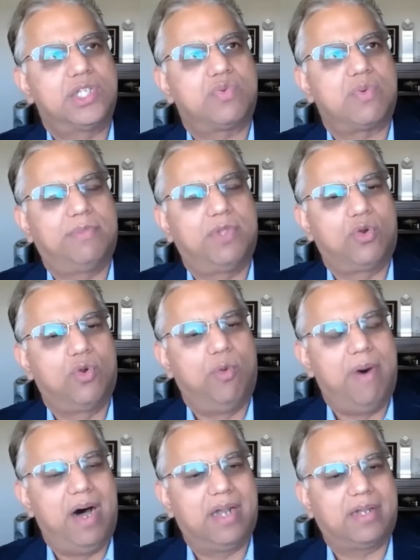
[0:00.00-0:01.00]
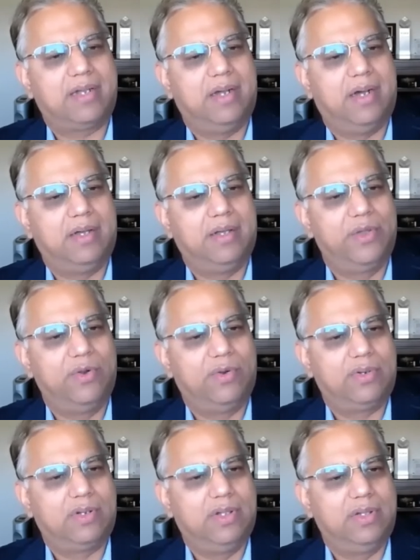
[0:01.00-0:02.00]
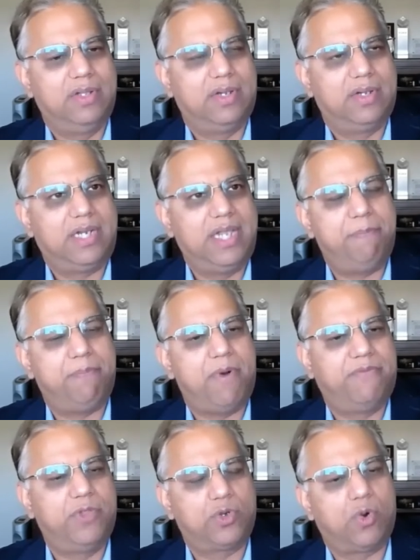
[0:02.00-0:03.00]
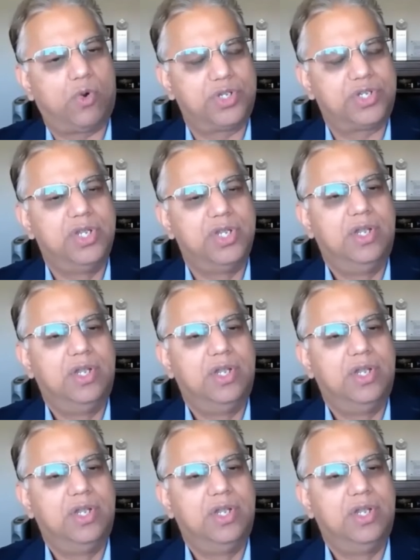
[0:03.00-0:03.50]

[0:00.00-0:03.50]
from the robot, uh, you know, the tip of the torch